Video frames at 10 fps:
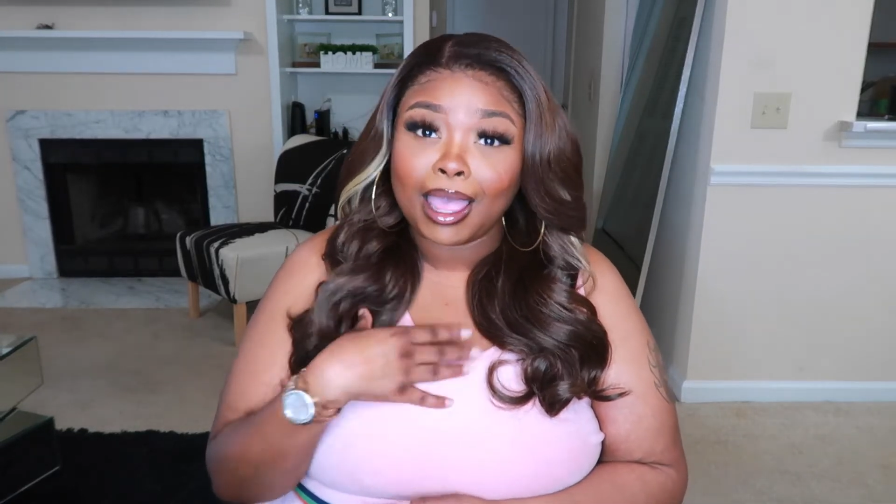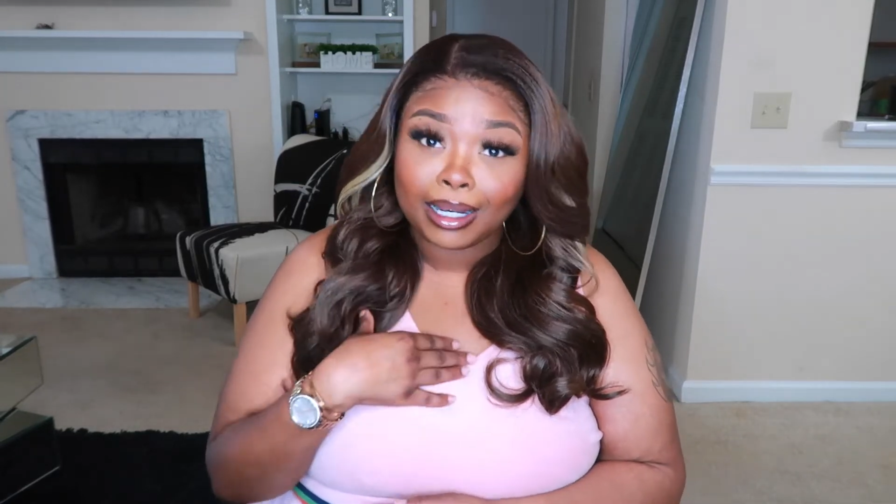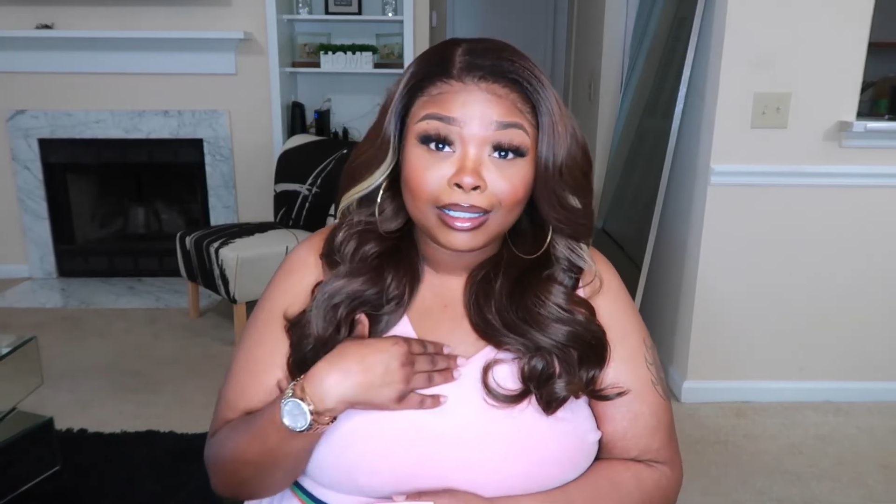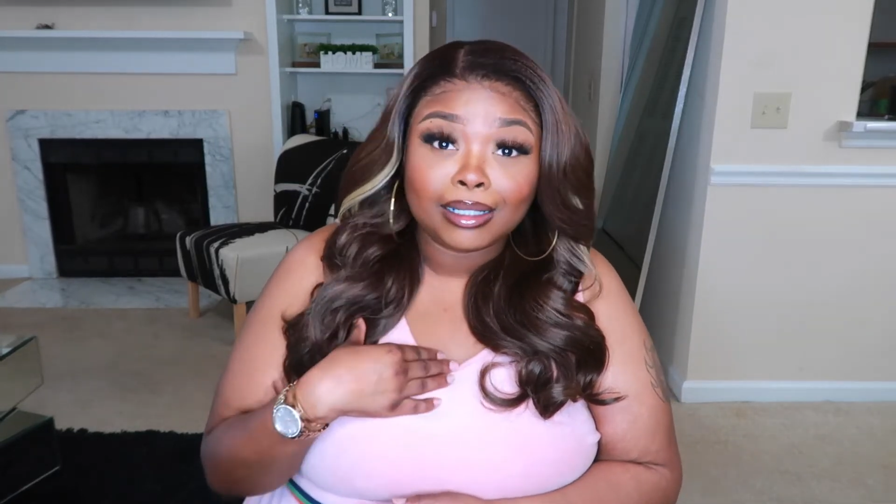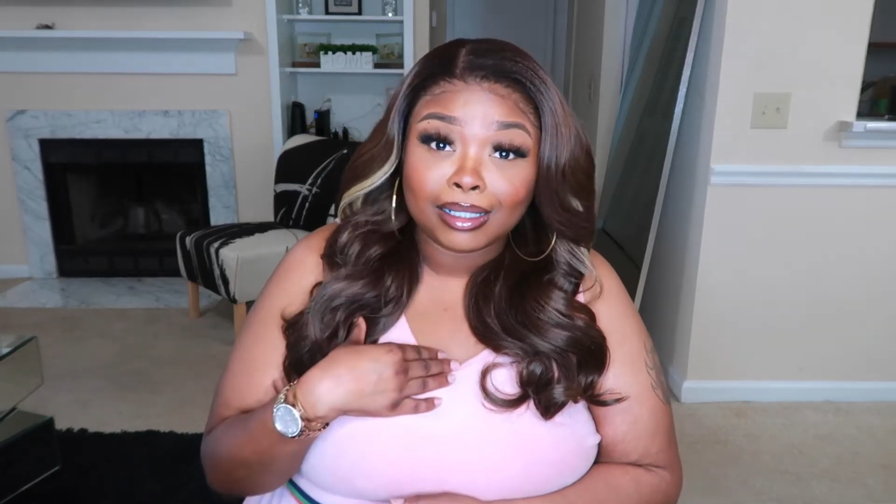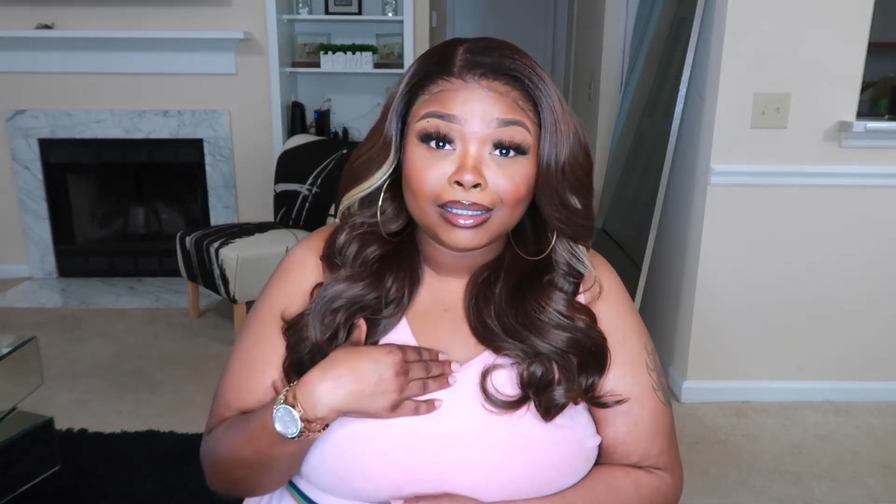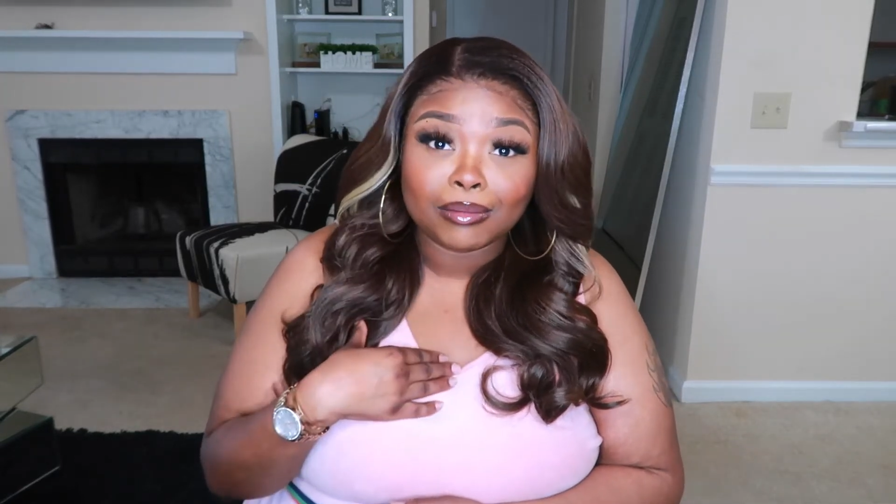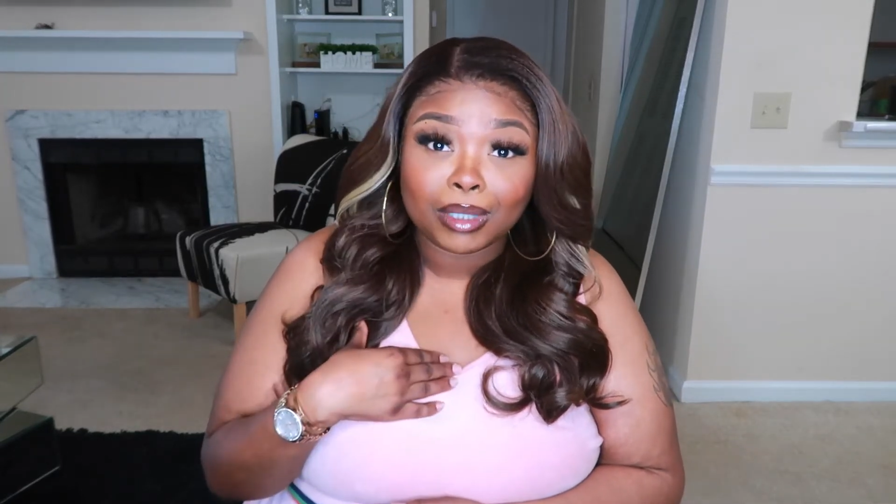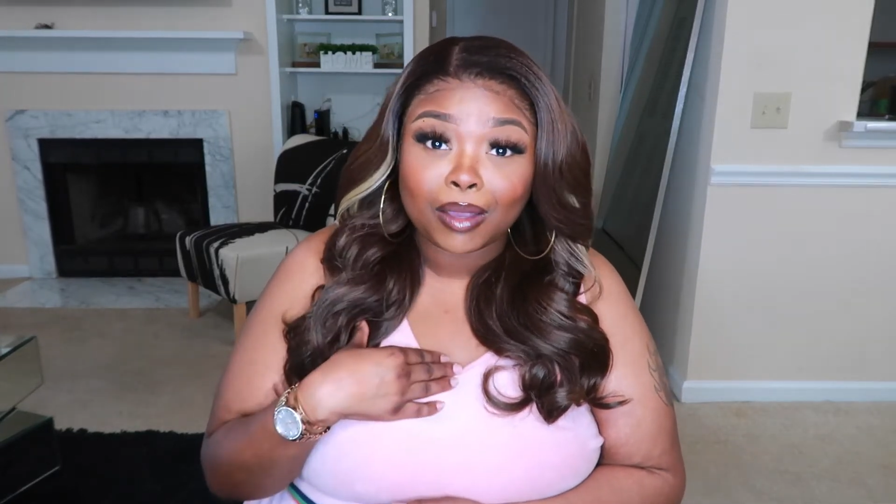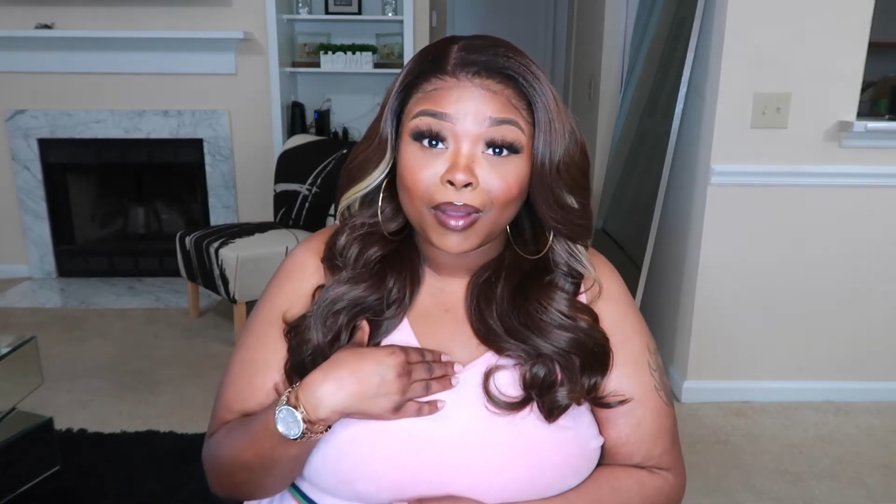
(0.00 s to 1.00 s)
I did this
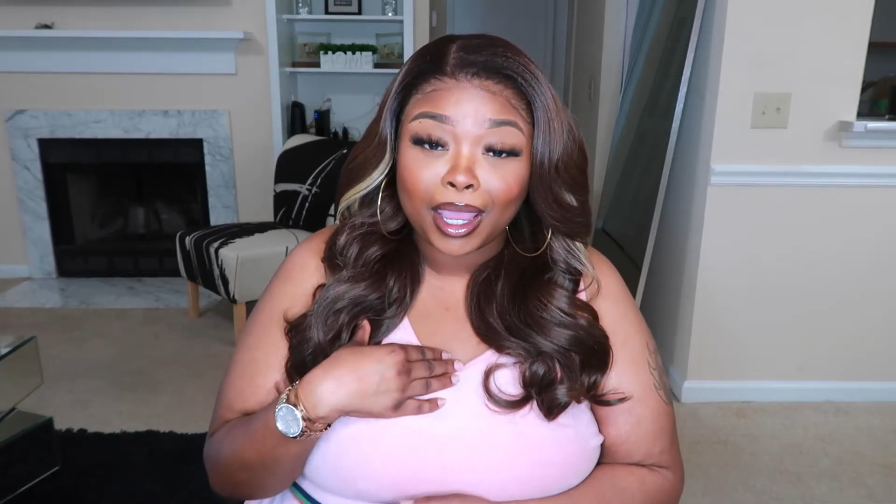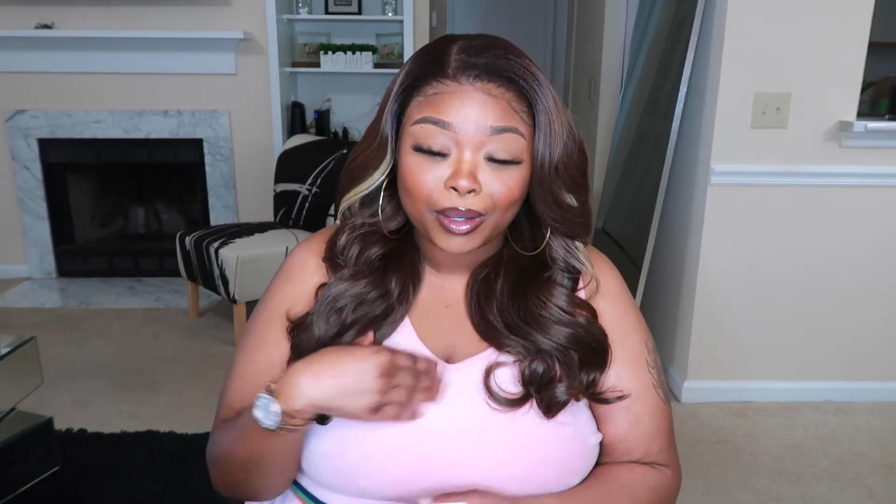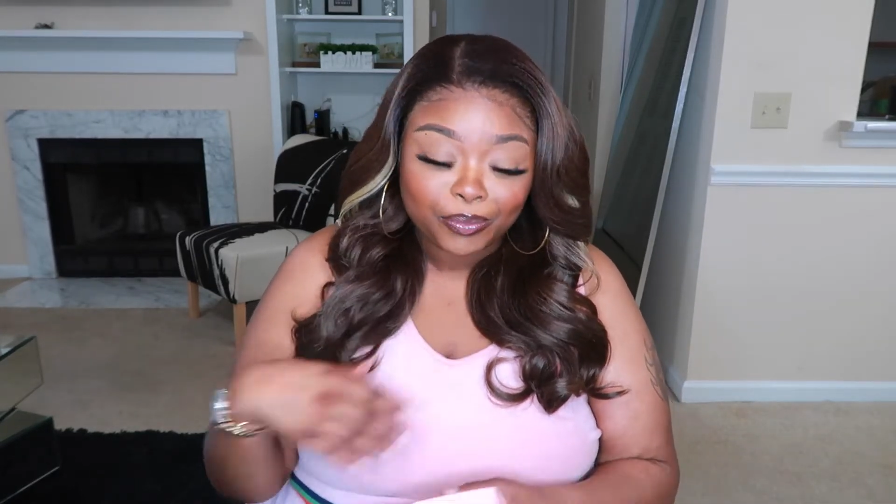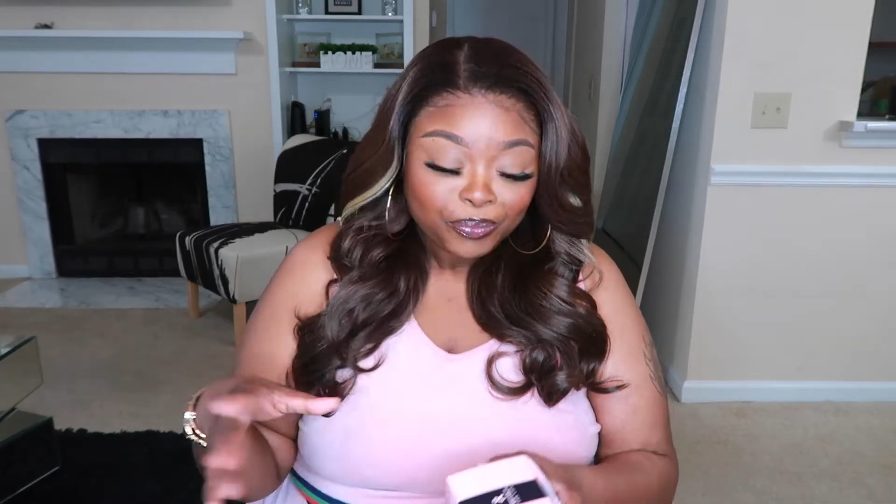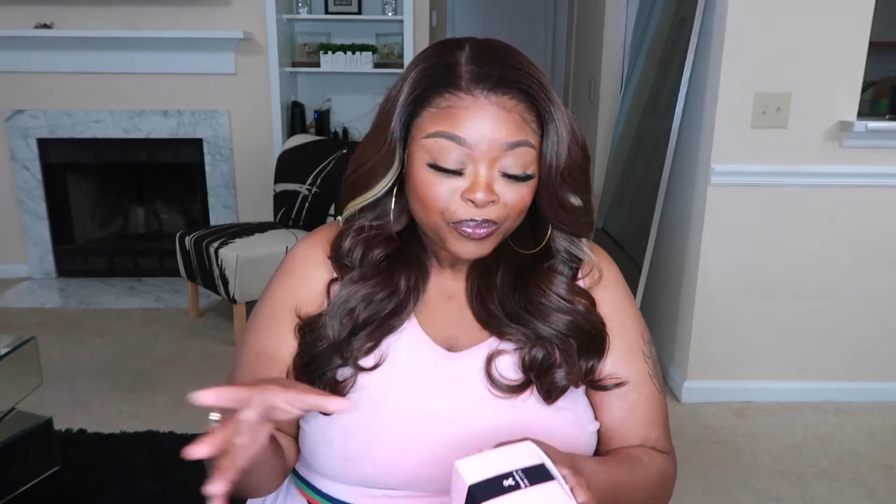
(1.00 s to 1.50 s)
to me, okay?